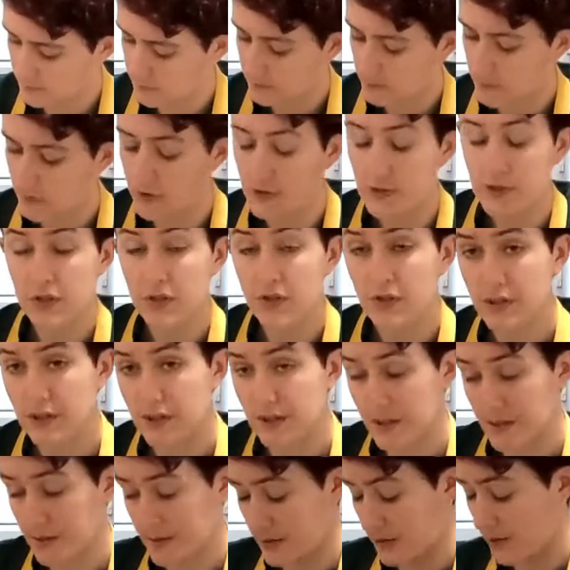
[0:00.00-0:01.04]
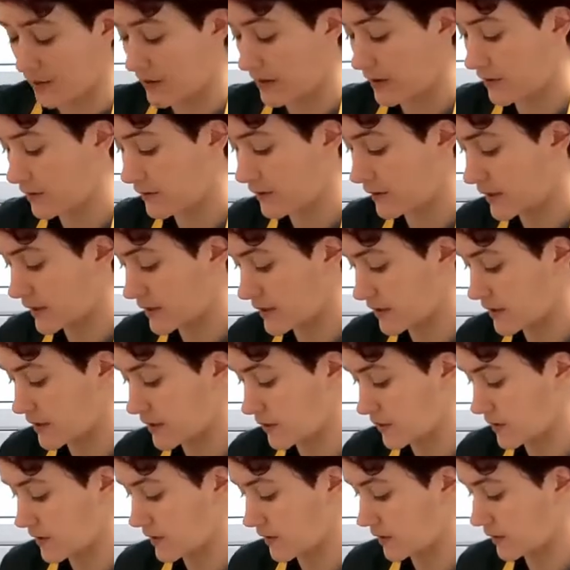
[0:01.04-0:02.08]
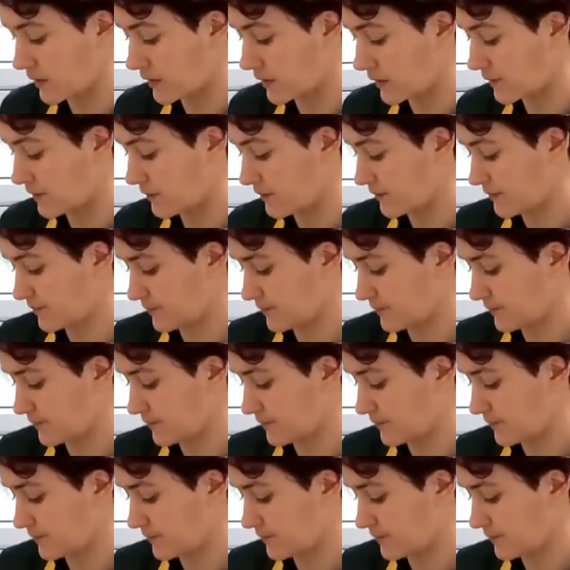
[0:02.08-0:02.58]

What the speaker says: not too thinly so you can't actually do anything with them.